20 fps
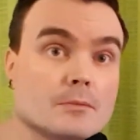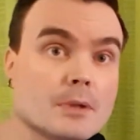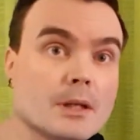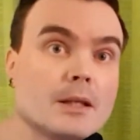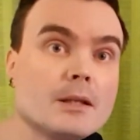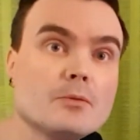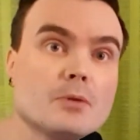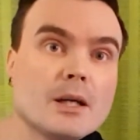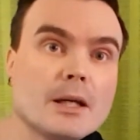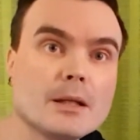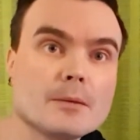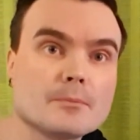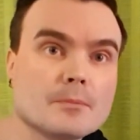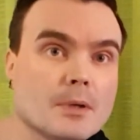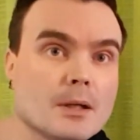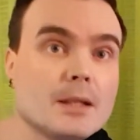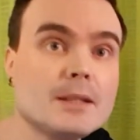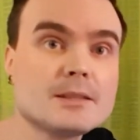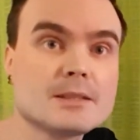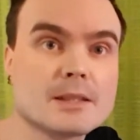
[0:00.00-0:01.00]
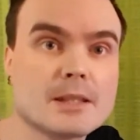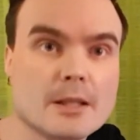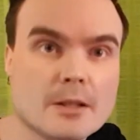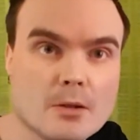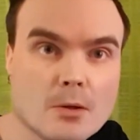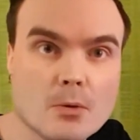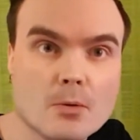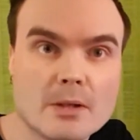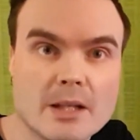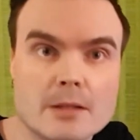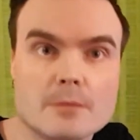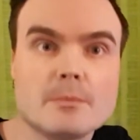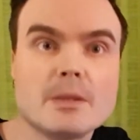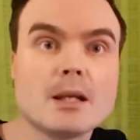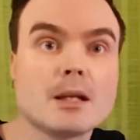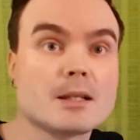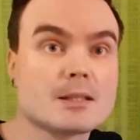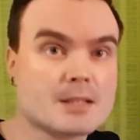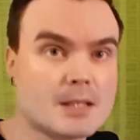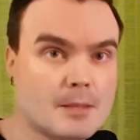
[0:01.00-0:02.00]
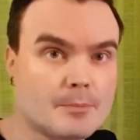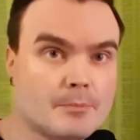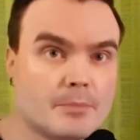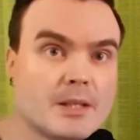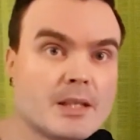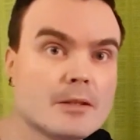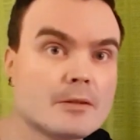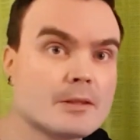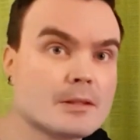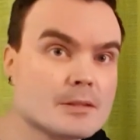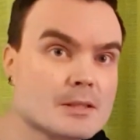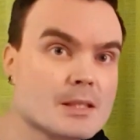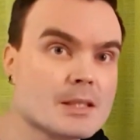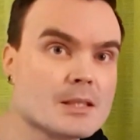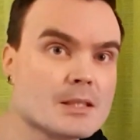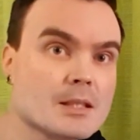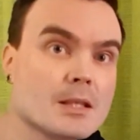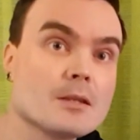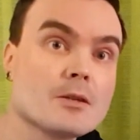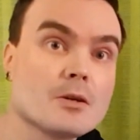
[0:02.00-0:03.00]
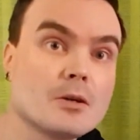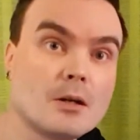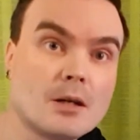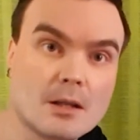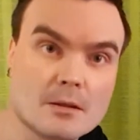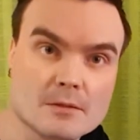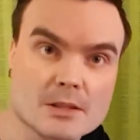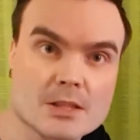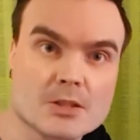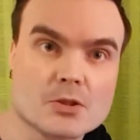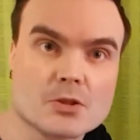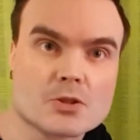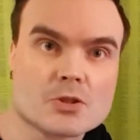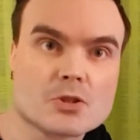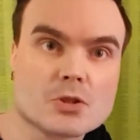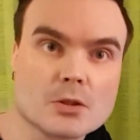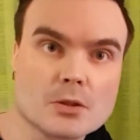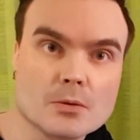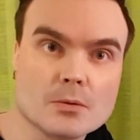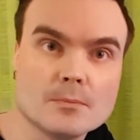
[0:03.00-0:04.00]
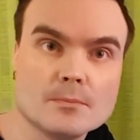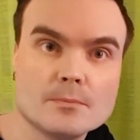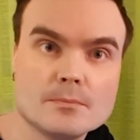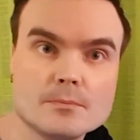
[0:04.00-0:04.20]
Anyway, let's take a look at Milla's appearances in the Harvester show.